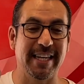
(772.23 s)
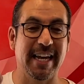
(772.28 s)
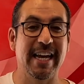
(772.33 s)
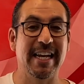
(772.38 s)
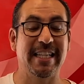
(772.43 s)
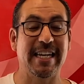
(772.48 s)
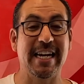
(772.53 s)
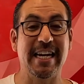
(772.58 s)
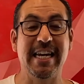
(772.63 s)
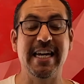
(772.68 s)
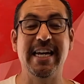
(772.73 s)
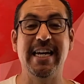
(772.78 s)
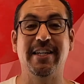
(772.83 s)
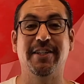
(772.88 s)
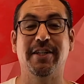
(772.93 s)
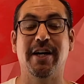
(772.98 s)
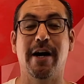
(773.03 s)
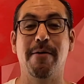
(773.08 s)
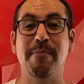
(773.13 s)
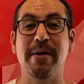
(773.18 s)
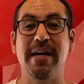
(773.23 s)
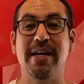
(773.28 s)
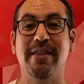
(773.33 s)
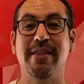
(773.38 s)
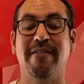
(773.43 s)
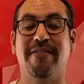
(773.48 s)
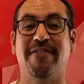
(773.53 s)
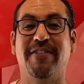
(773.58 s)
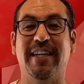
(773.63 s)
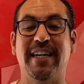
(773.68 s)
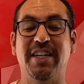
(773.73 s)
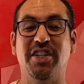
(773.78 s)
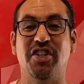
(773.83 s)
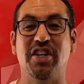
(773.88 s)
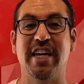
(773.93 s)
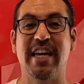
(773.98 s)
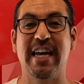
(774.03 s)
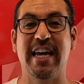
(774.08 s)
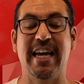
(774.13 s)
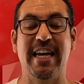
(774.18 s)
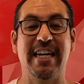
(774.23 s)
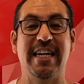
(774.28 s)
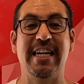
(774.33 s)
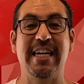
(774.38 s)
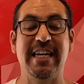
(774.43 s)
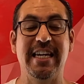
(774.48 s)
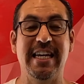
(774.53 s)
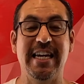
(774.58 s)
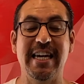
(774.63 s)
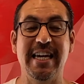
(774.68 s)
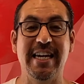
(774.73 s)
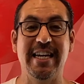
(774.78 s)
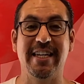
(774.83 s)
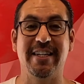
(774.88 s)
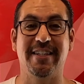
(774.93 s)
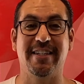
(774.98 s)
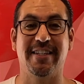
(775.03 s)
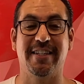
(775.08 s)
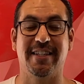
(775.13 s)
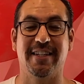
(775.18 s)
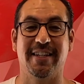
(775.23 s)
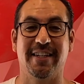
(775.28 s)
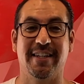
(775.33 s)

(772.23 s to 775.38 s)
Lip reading: that he has come in the flesh, and he is